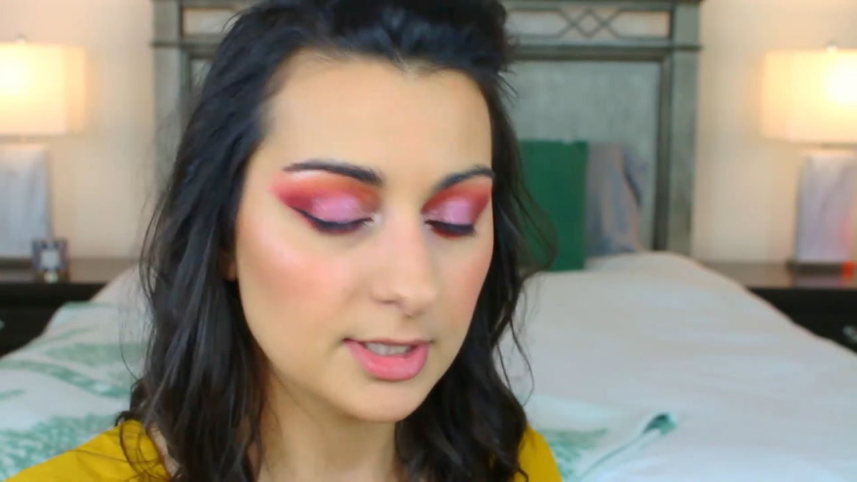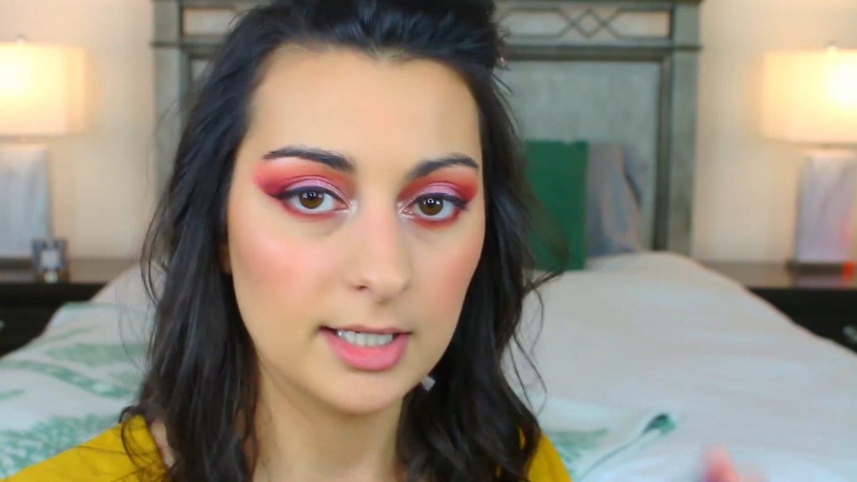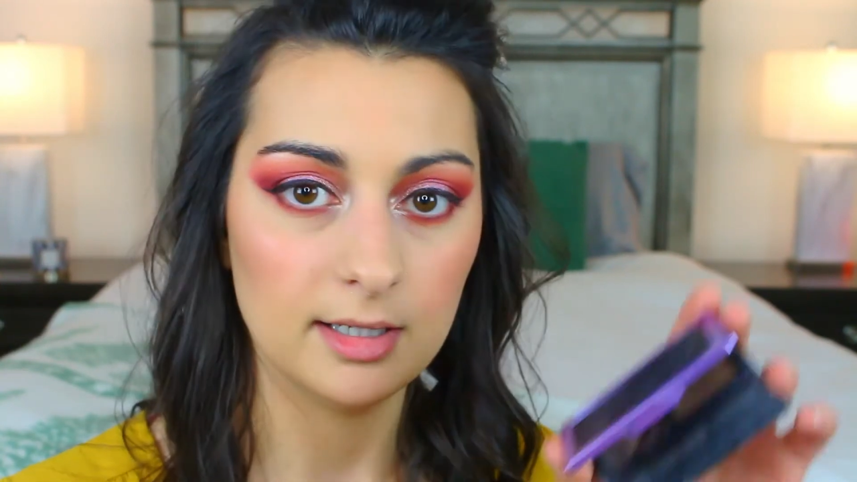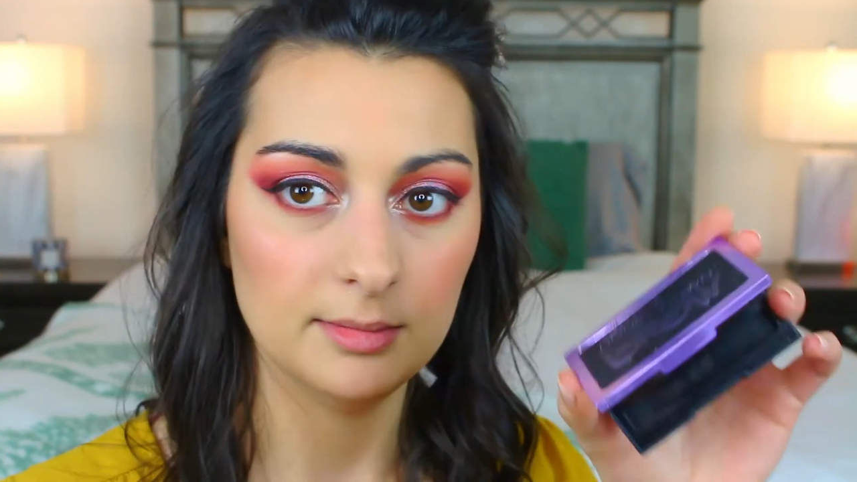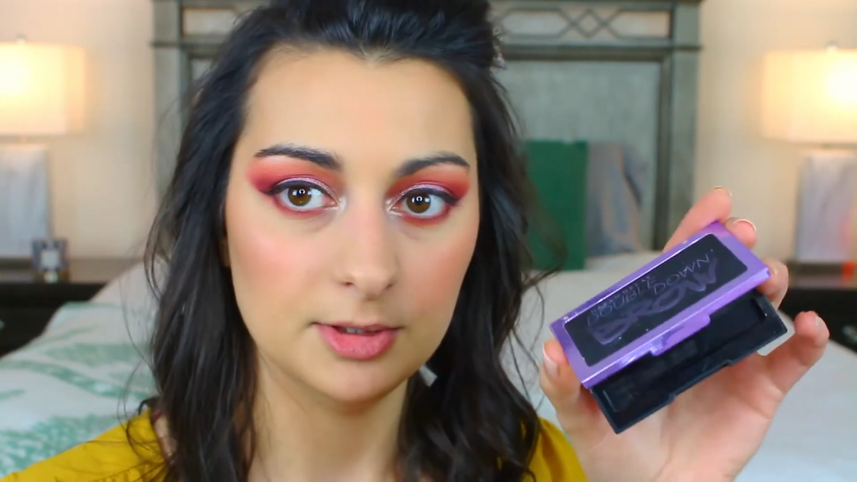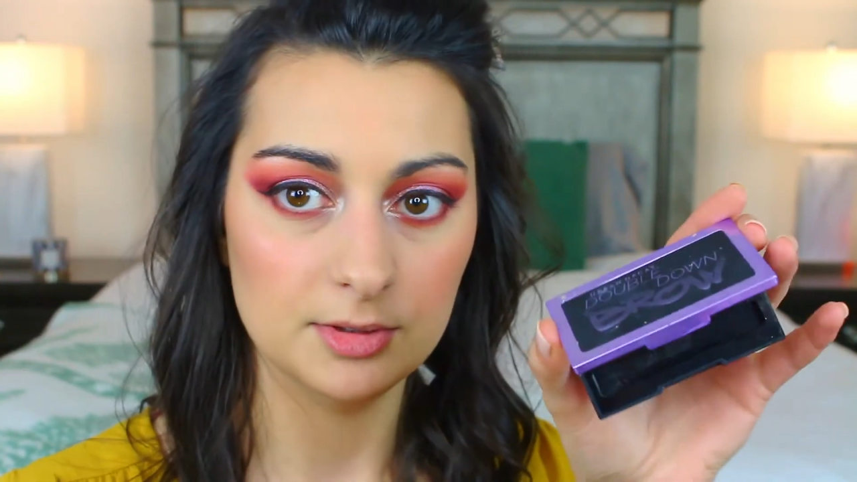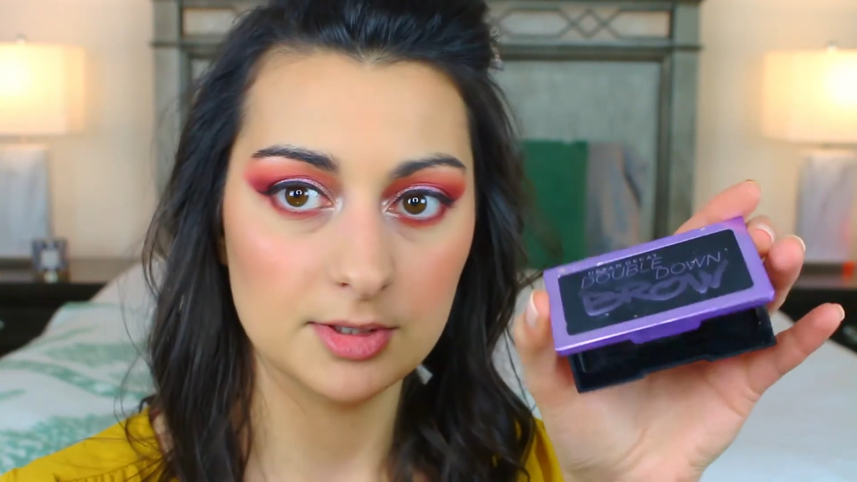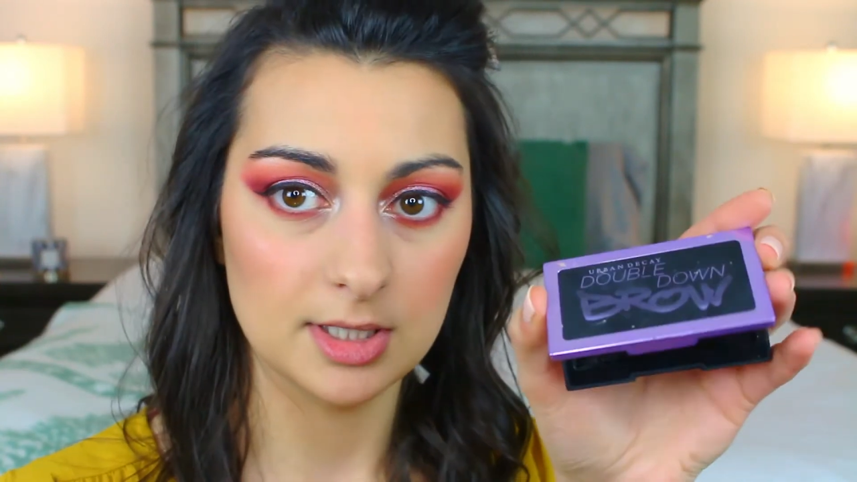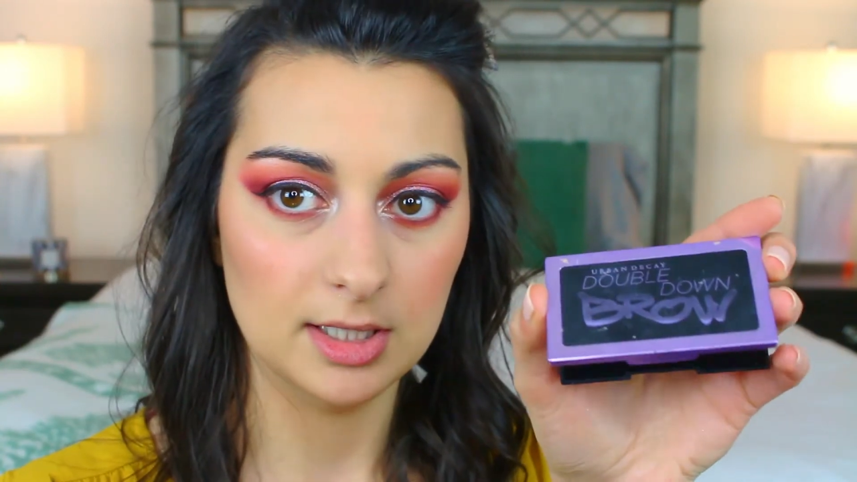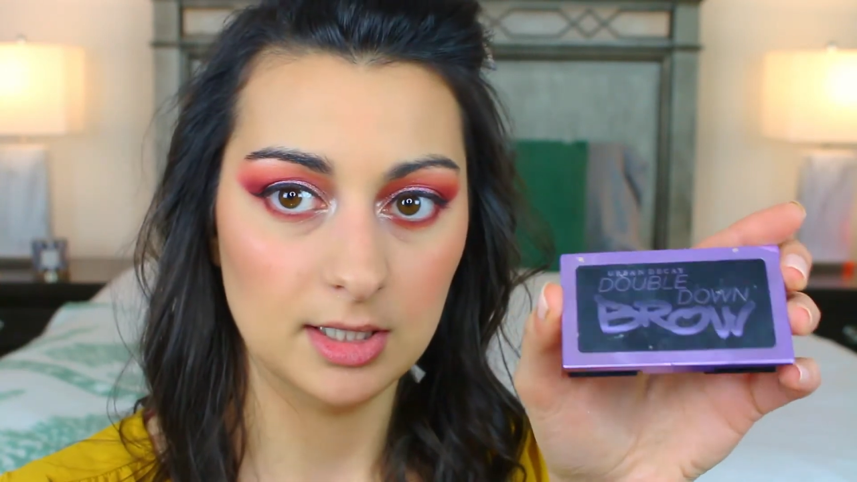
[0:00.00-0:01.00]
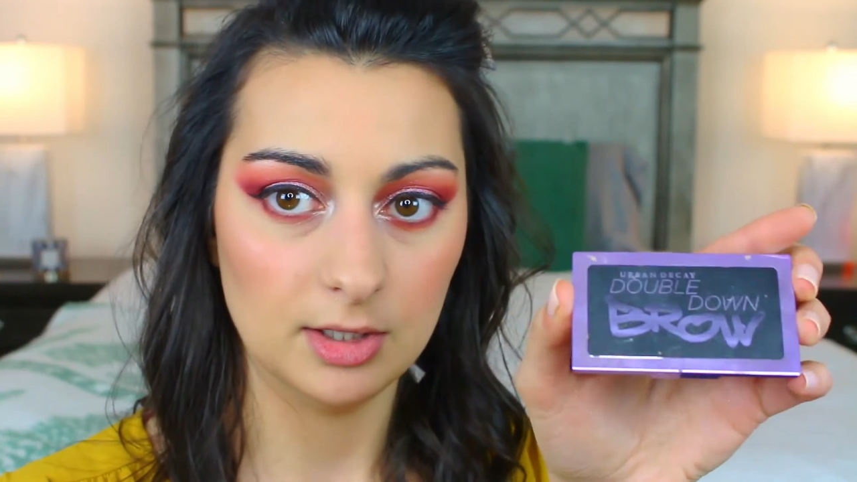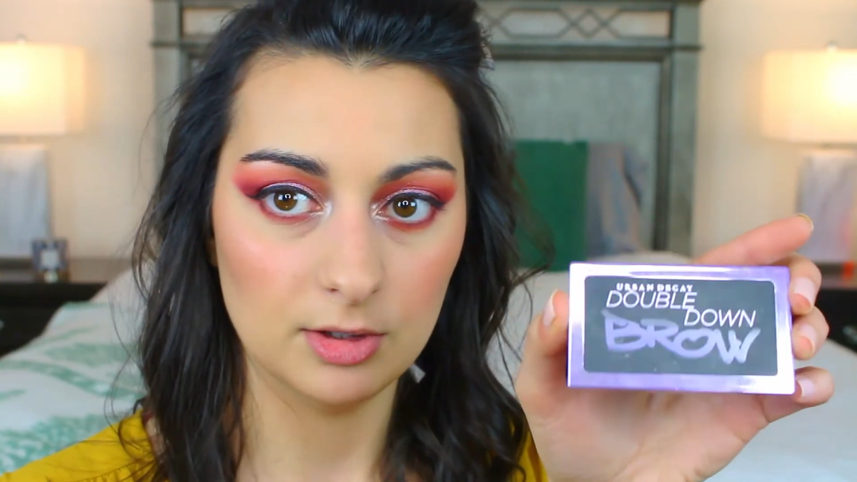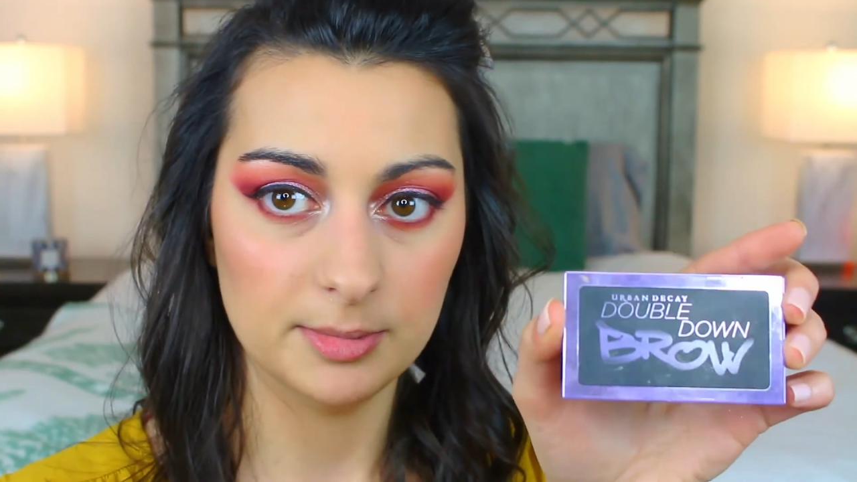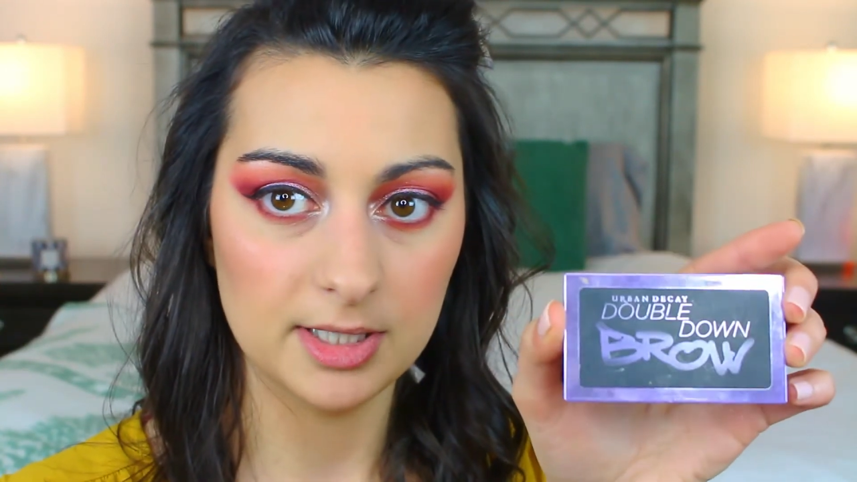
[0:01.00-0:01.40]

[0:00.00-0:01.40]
and I'm using Urban